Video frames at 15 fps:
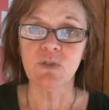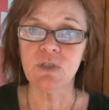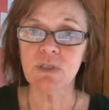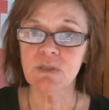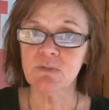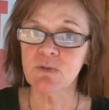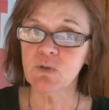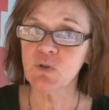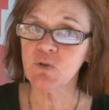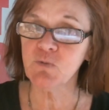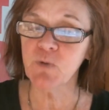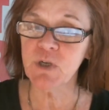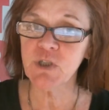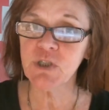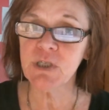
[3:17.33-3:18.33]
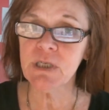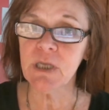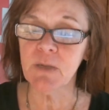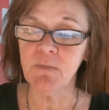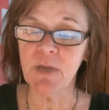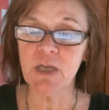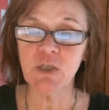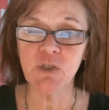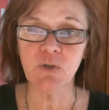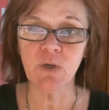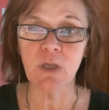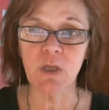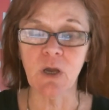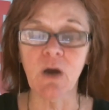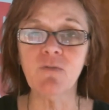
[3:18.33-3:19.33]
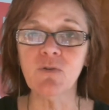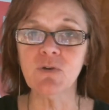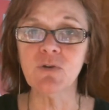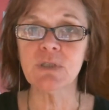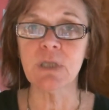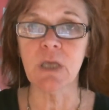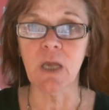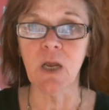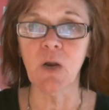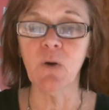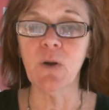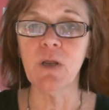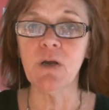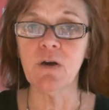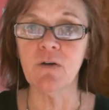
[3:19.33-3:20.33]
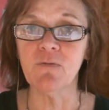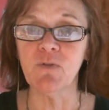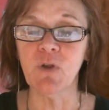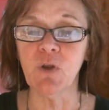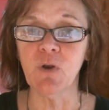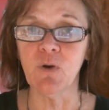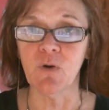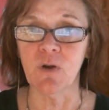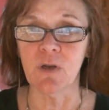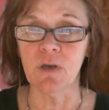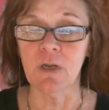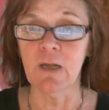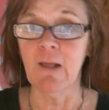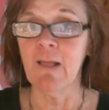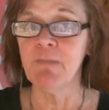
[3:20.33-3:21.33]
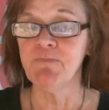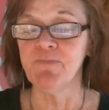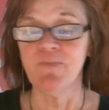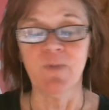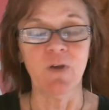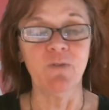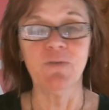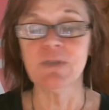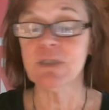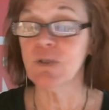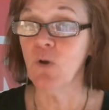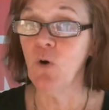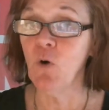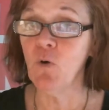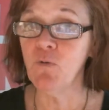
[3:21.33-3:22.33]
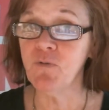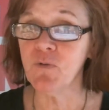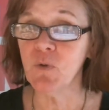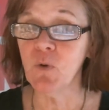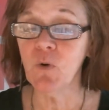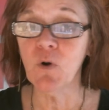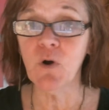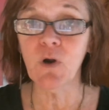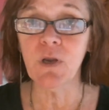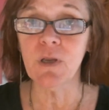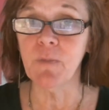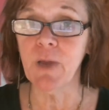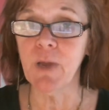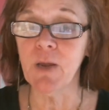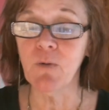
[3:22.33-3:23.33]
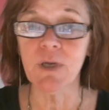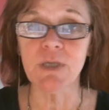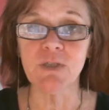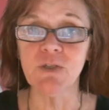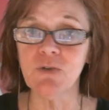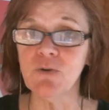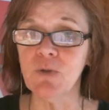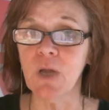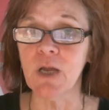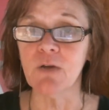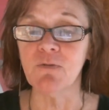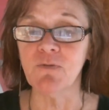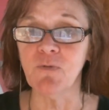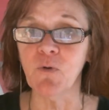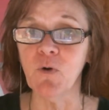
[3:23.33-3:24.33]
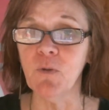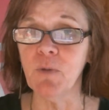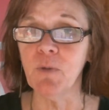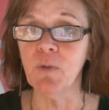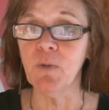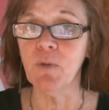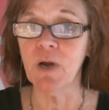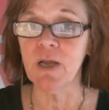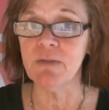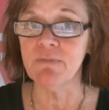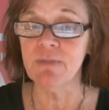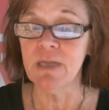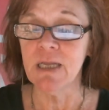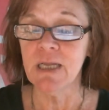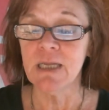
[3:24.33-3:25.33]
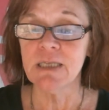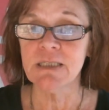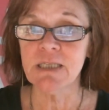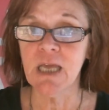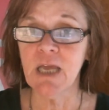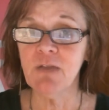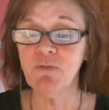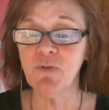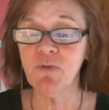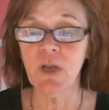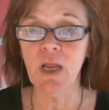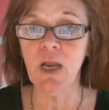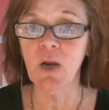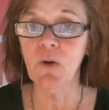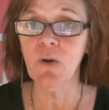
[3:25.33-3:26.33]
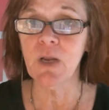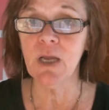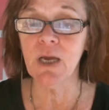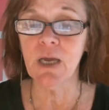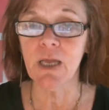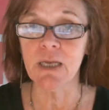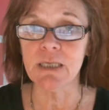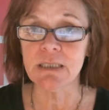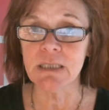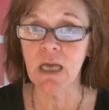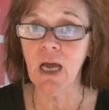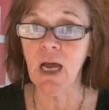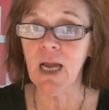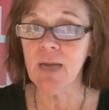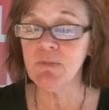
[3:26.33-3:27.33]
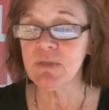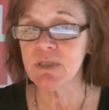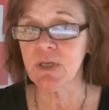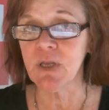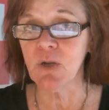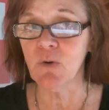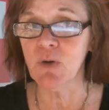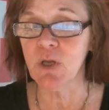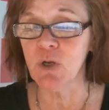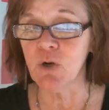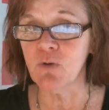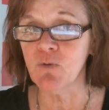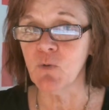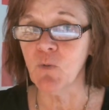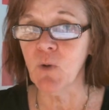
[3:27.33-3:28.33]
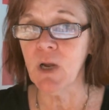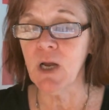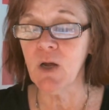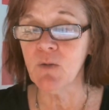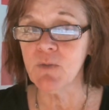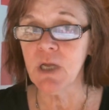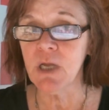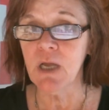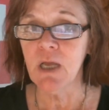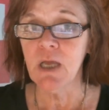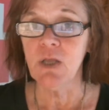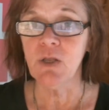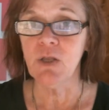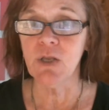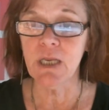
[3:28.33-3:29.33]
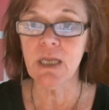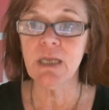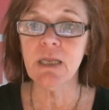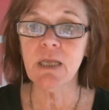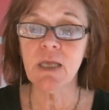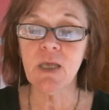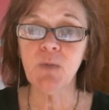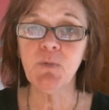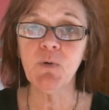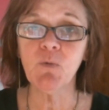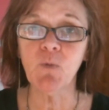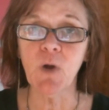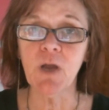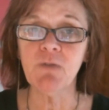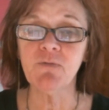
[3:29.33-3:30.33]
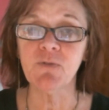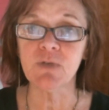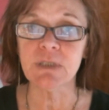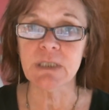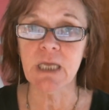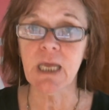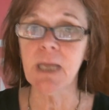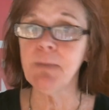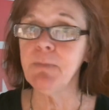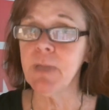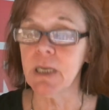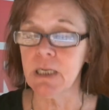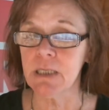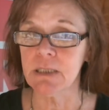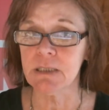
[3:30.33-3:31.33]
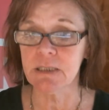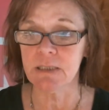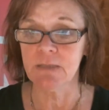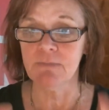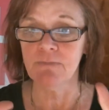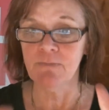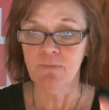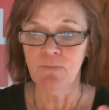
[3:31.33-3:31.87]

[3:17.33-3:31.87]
Just swish it and make sure it covers the area of the urine. If it's the whole floor, you may want to do like a 4 by 10 foot area at a time so you don't get overwhelmed. You need to keep it wet for 10 minutes.